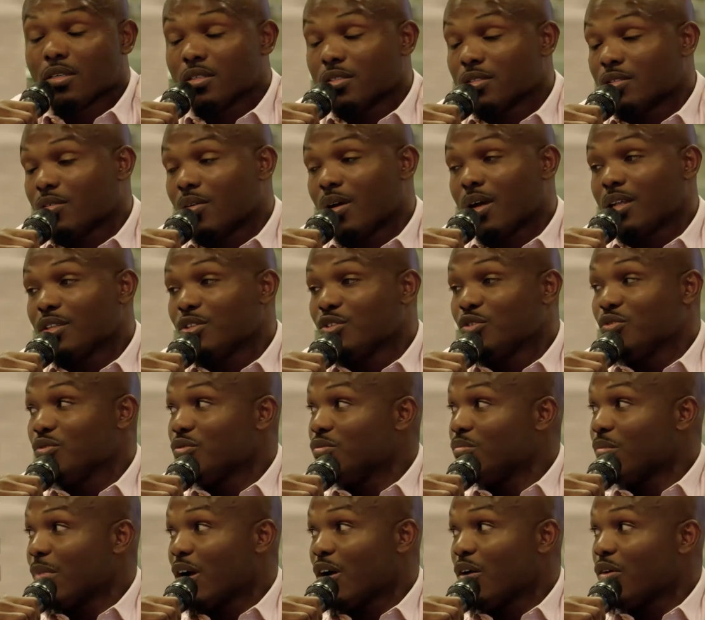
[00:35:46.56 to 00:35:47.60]
So I
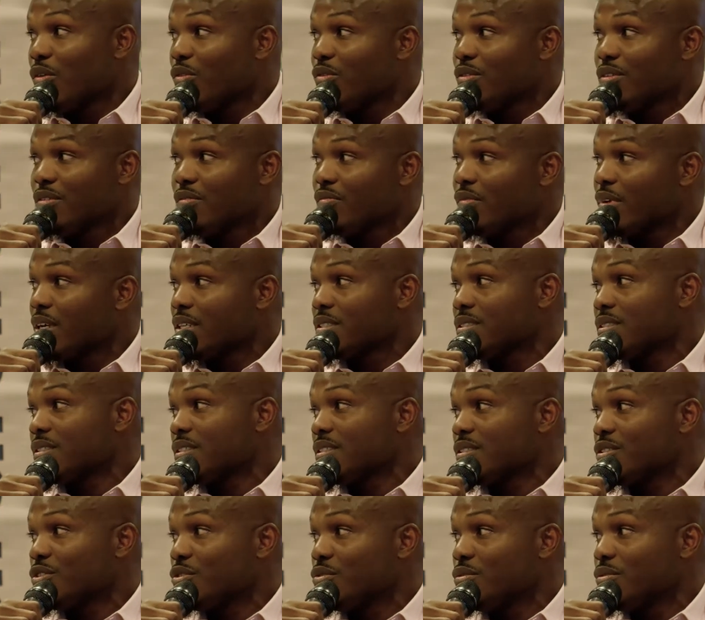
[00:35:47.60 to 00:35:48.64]
do my own
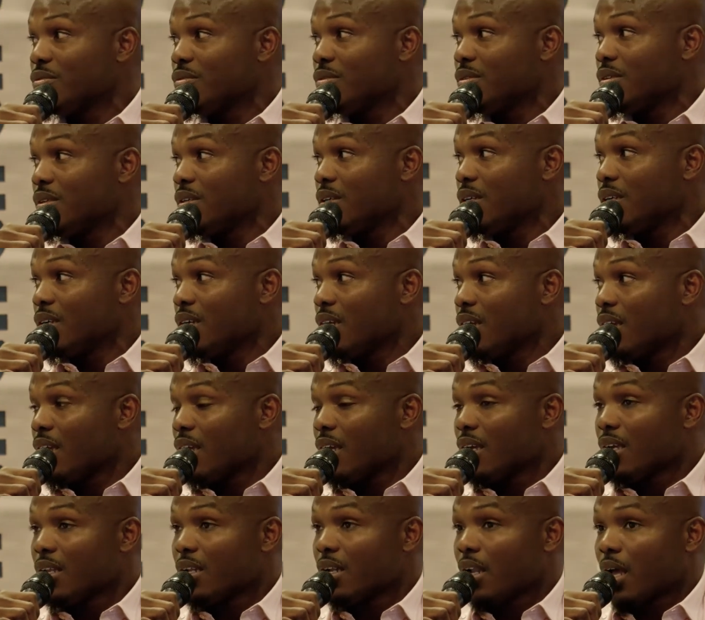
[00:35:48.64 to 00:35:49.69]
investing too.
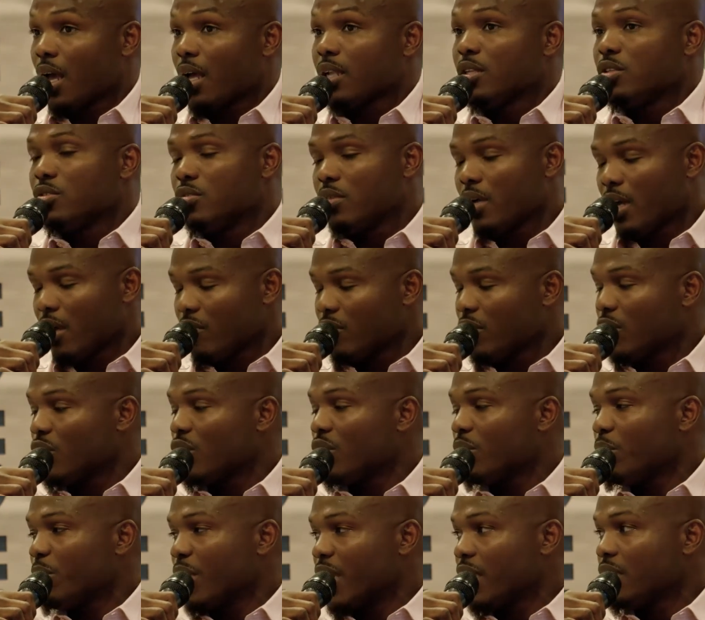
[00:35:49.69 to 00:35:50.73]
And I do have
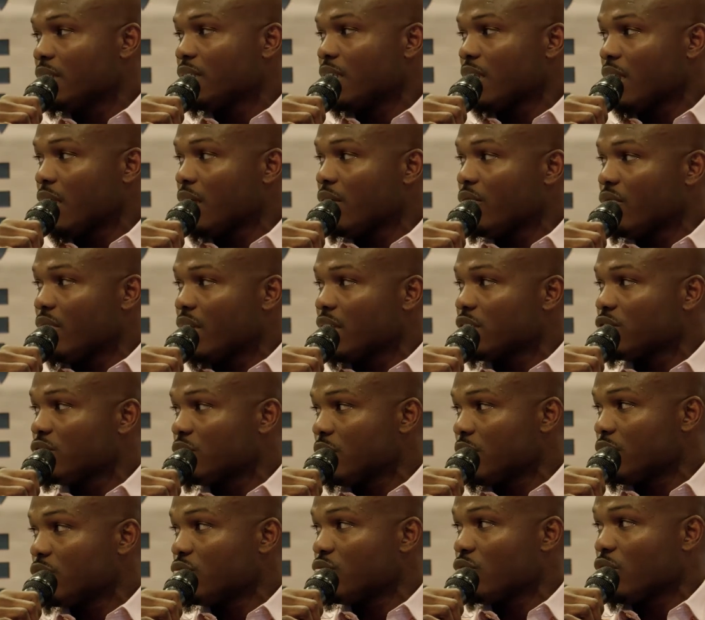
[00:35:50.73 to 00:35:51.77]
a bank that I invest
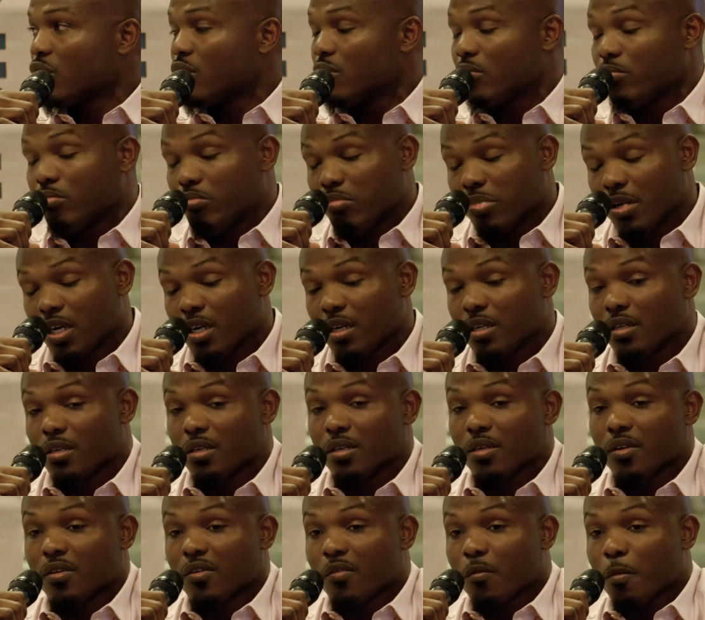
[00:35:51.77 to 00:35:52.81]
with as well,
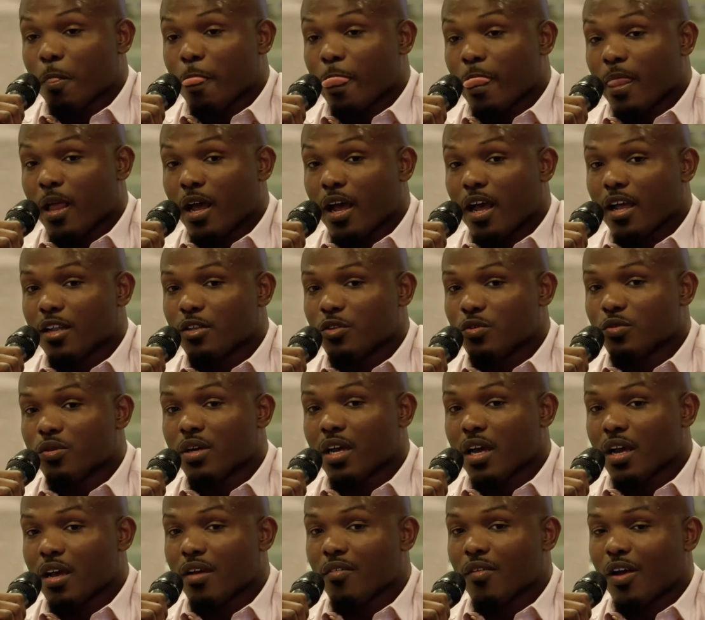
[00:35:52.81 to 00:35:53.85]
but I do
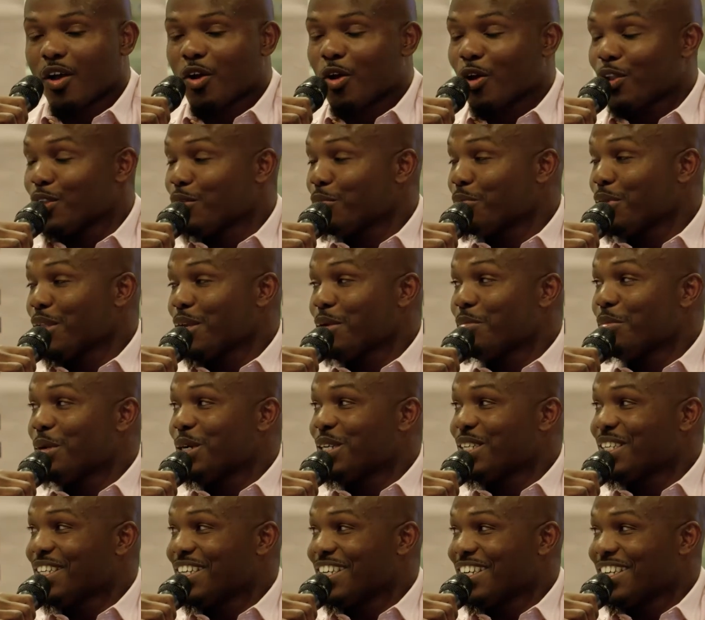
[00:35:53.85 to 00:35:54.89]
have, I call it play
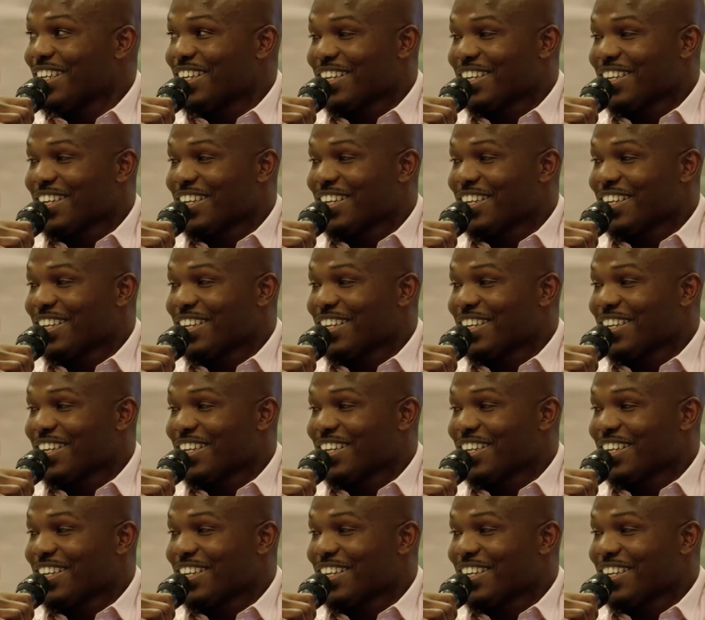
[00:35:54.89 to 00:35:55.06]
money